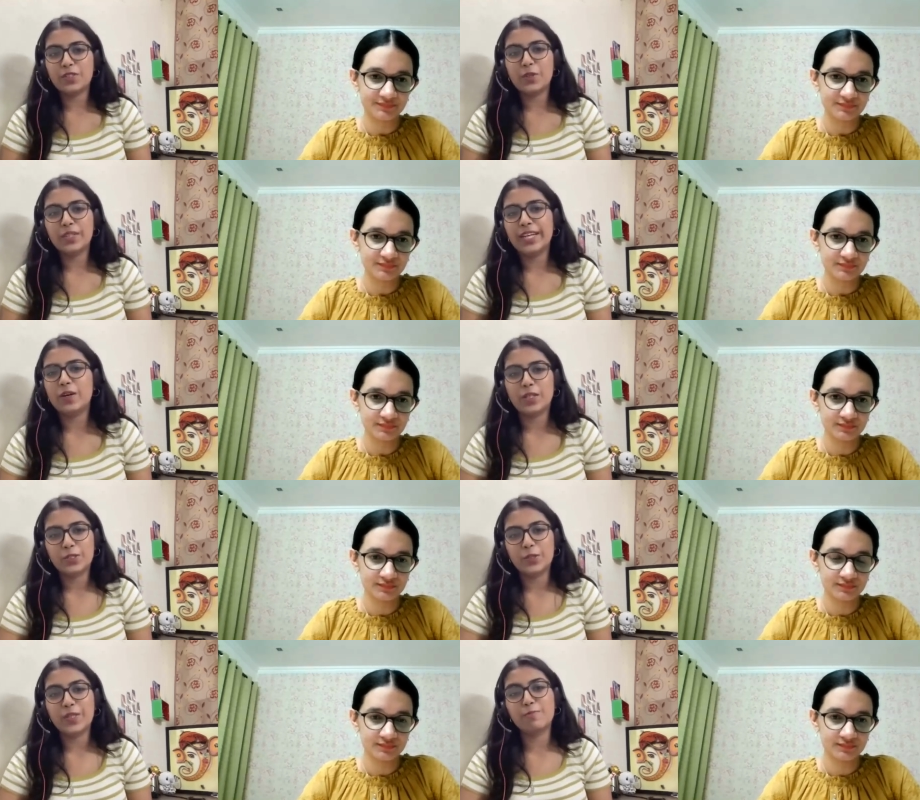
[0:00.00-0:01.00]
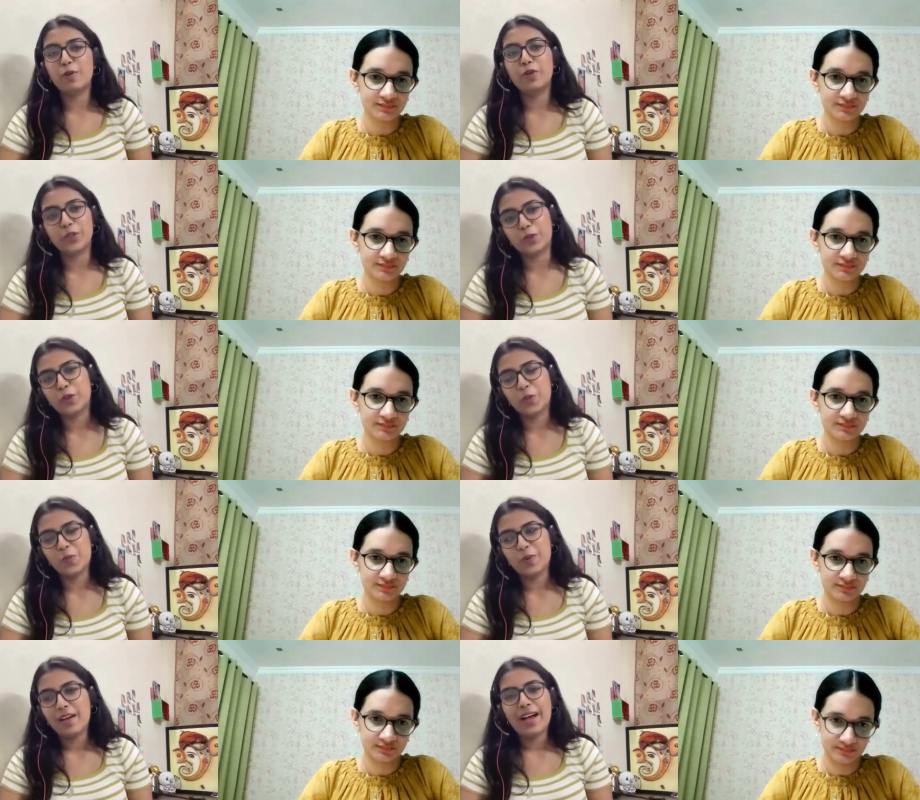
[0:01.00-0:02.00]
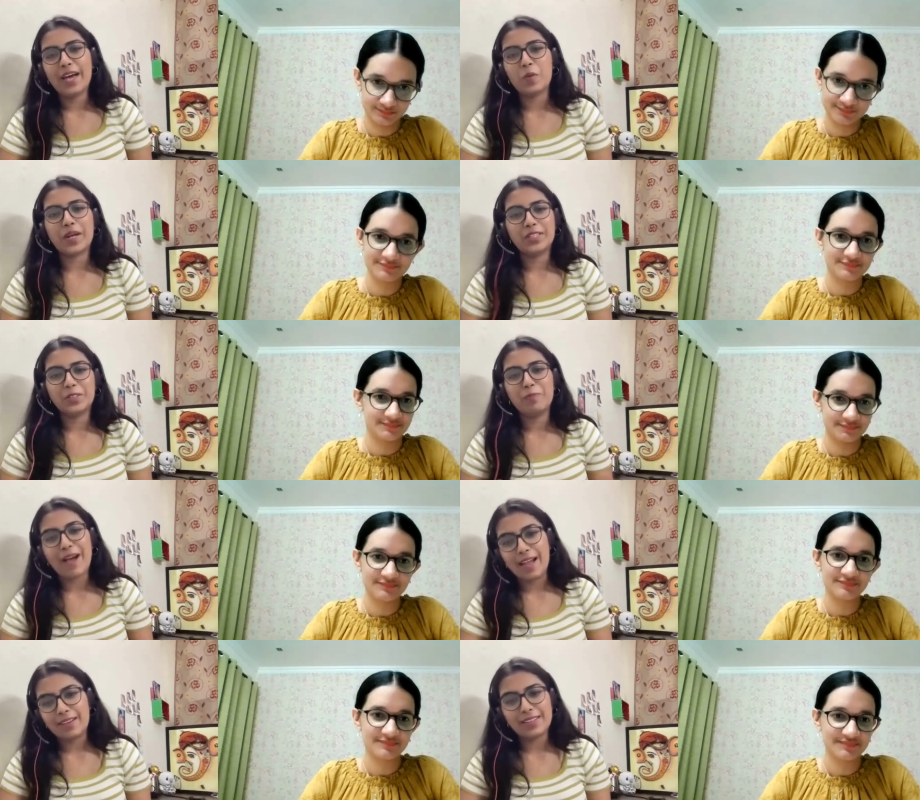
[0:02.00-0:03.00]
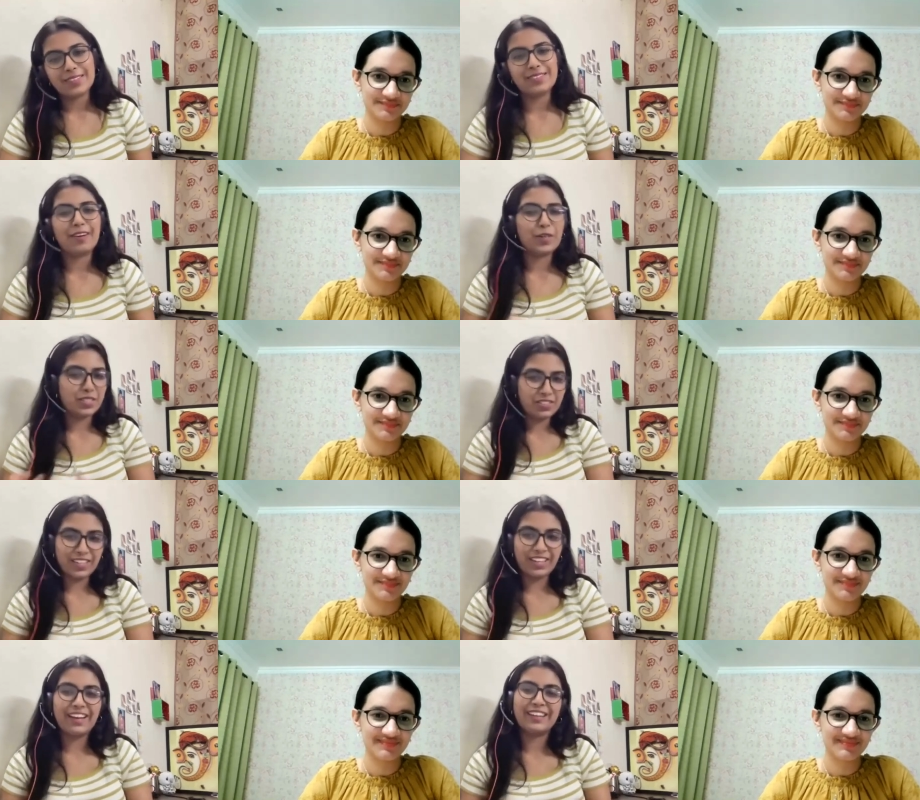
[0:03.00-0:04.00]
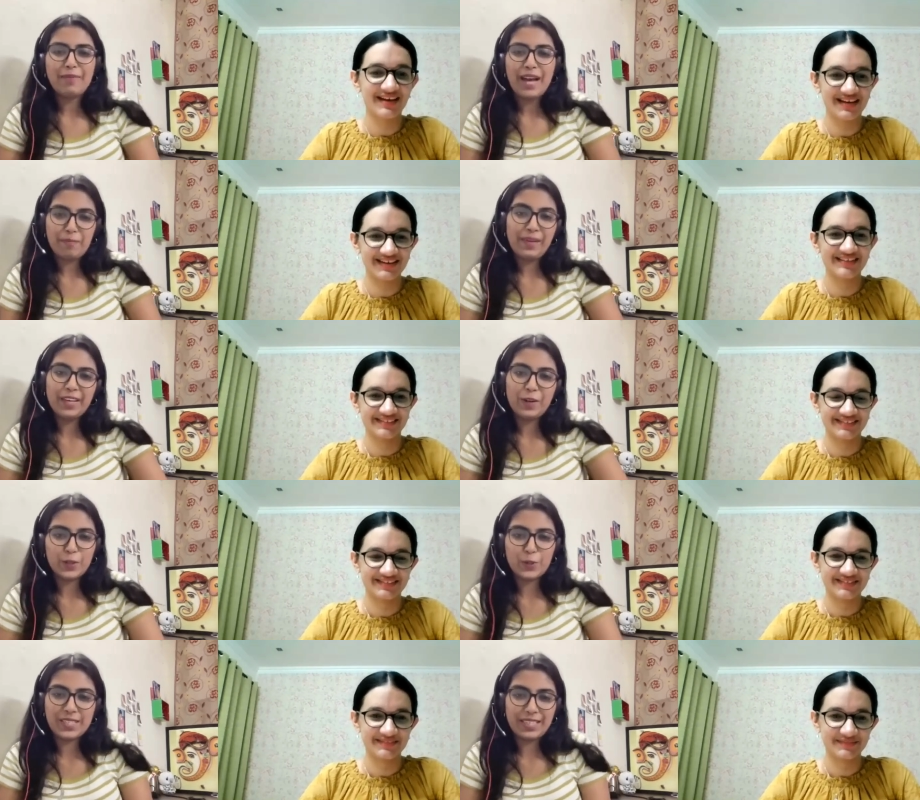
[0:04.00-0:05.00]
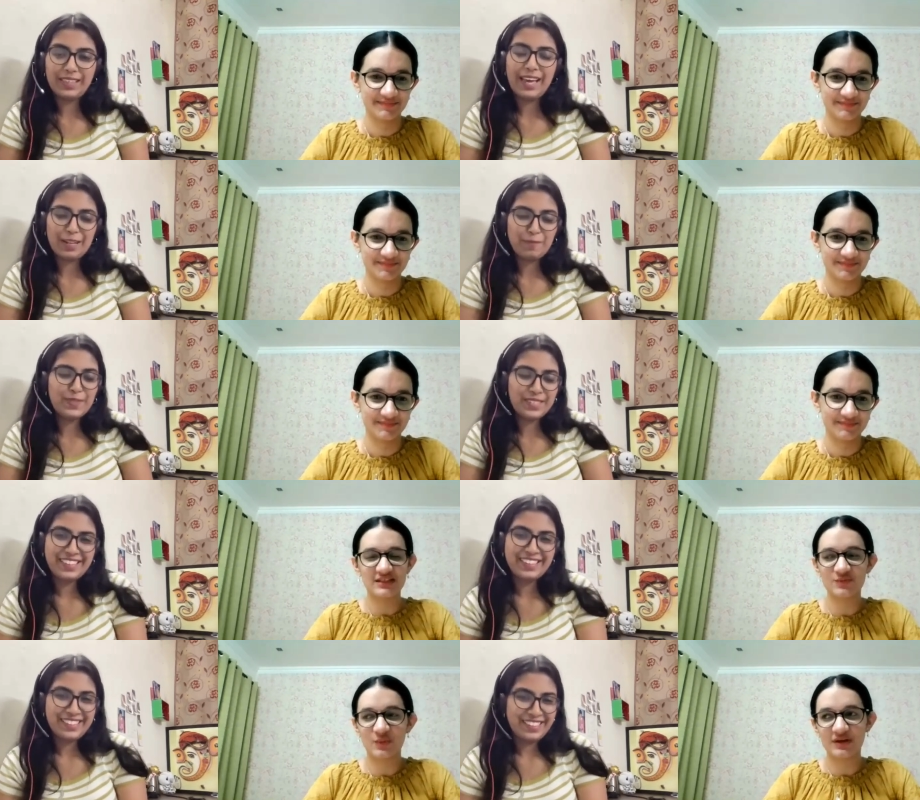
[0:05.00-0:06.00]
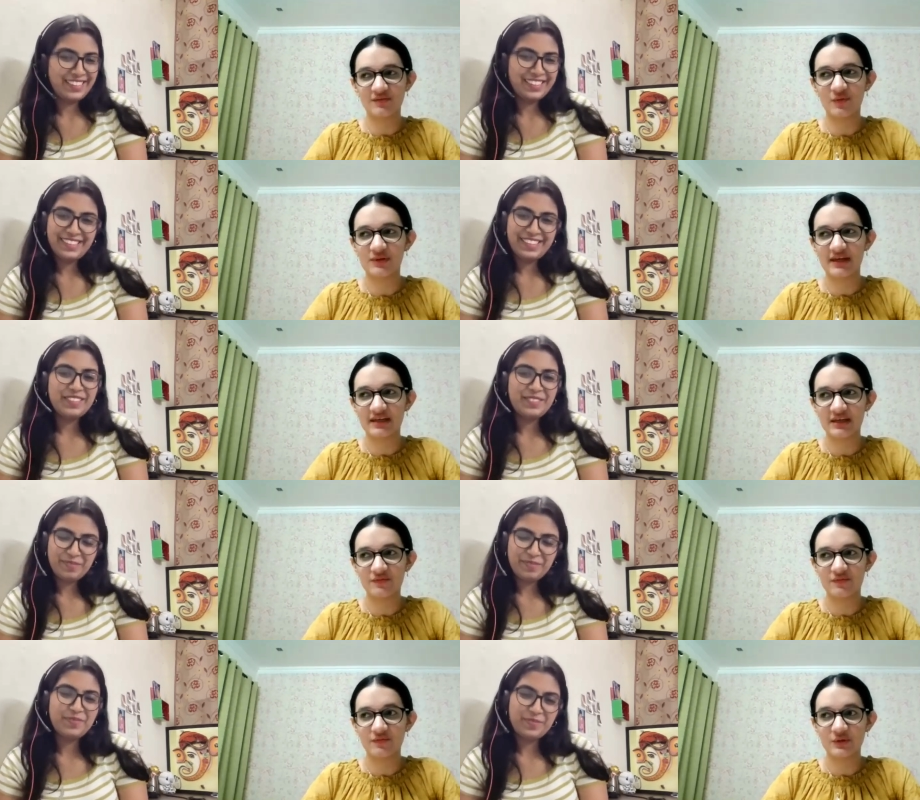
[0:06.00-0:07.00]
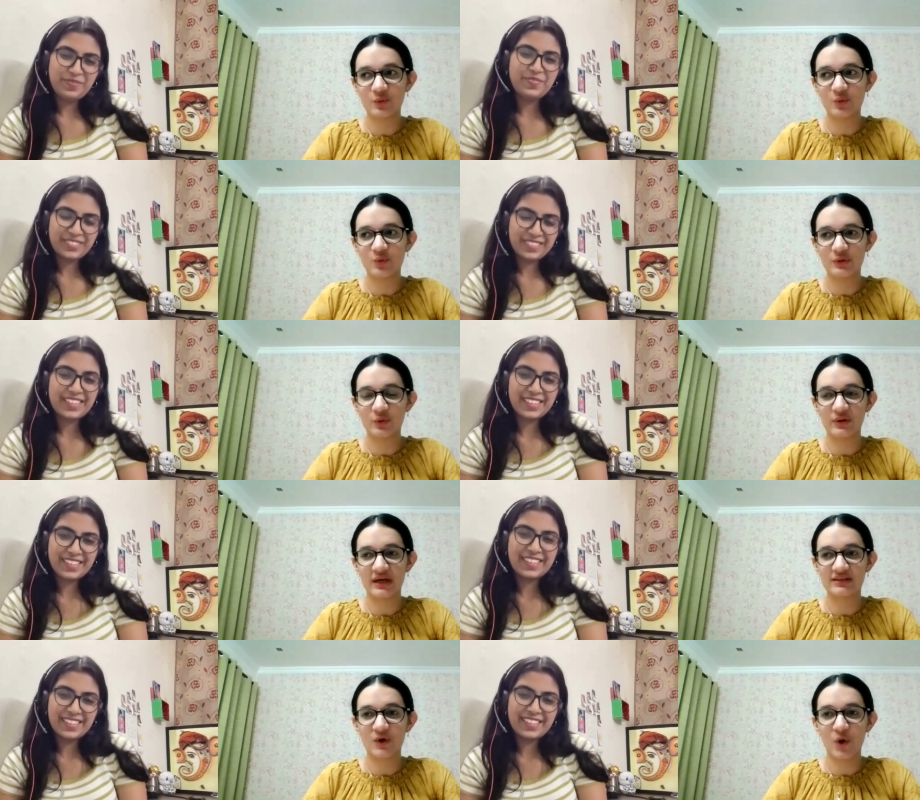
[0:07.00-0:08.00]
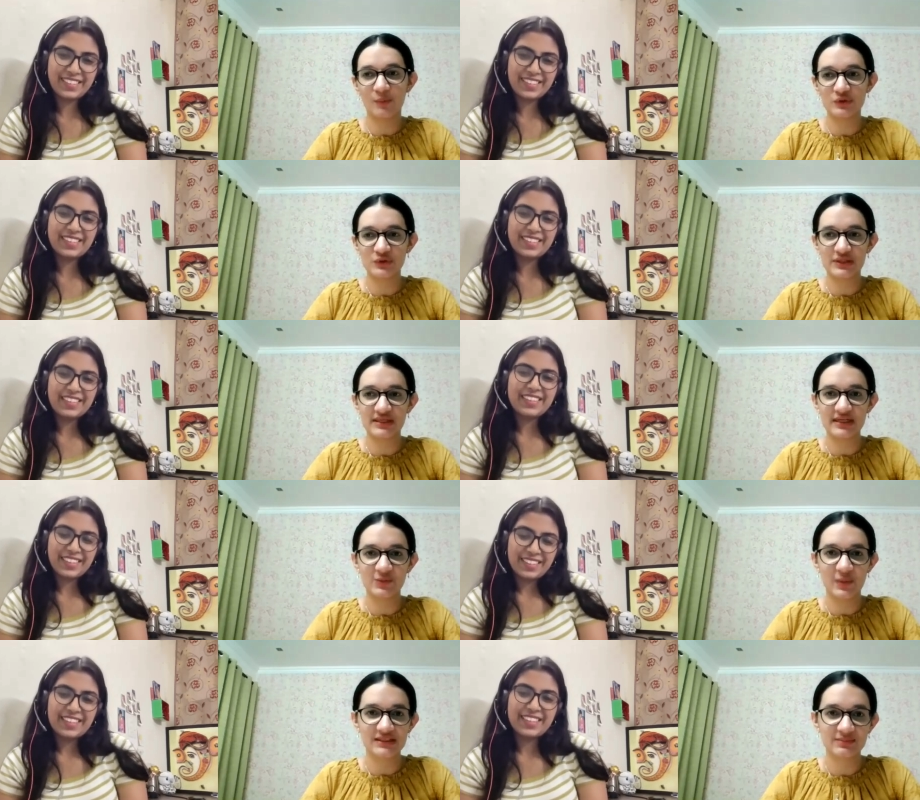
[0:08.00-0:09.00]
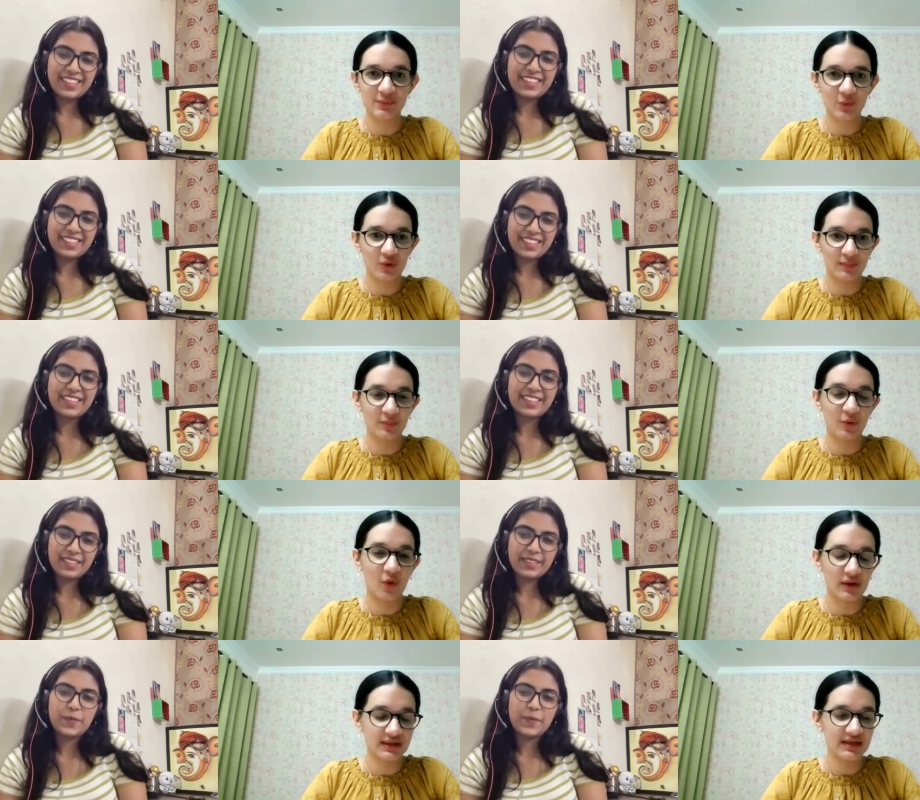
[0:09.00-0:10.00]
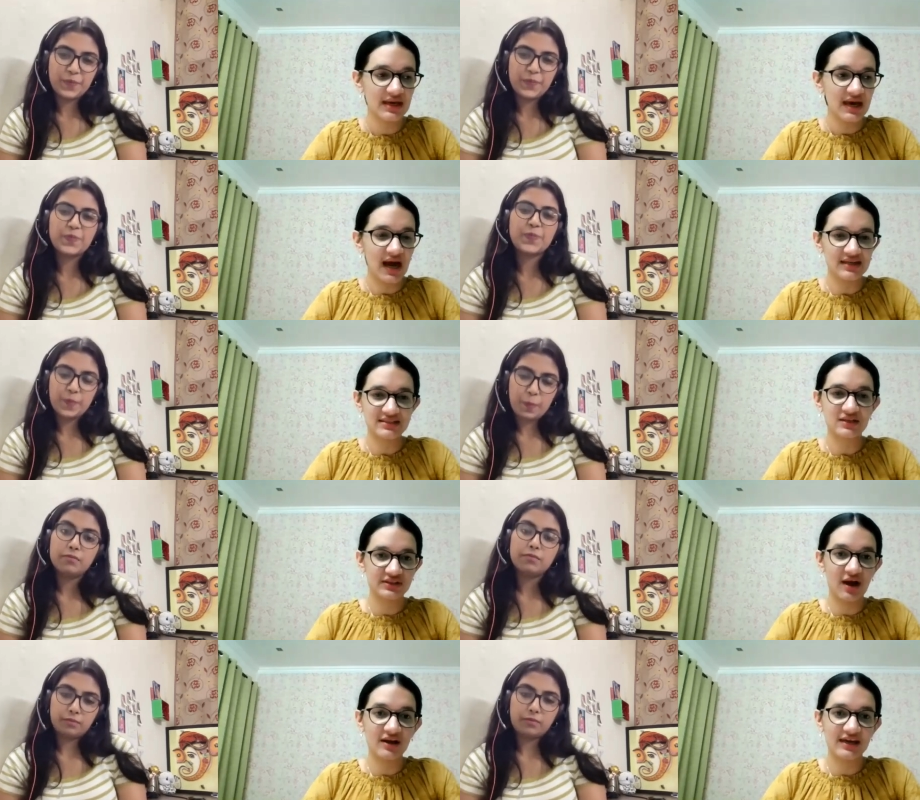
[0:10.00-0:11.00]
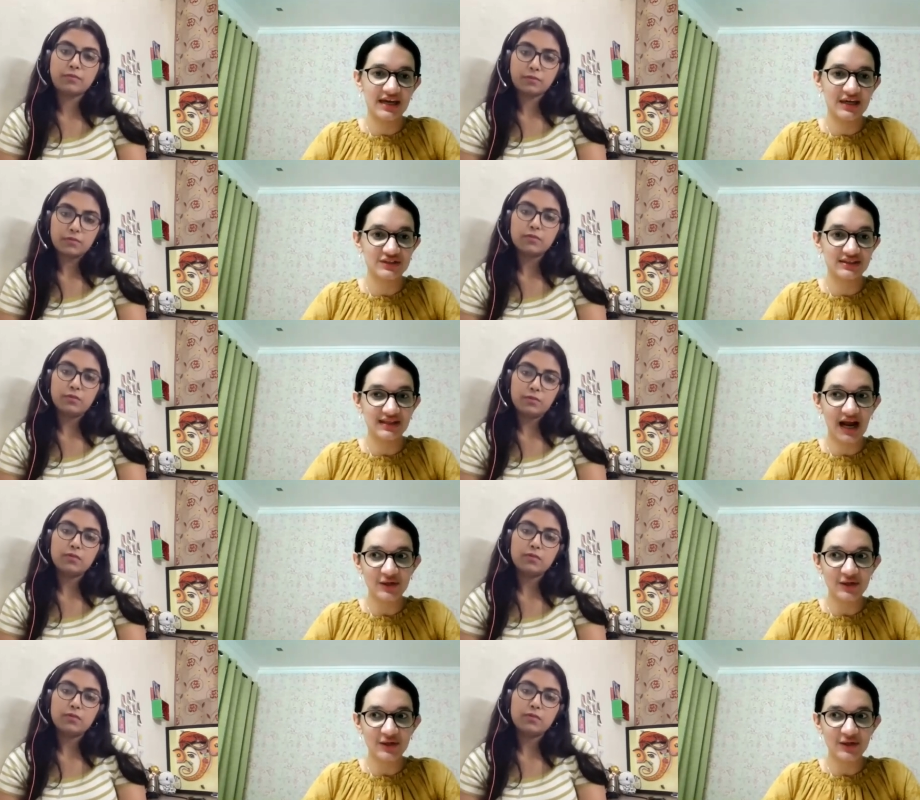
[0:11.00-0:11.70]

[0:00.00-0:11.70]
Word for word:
Speaker 1: good i got to explore europe i went to paris austria i'm happy i got to see the alps that's
Speaker 2: wonderful like if you you know get the opportunity to explore abroad at such a young age and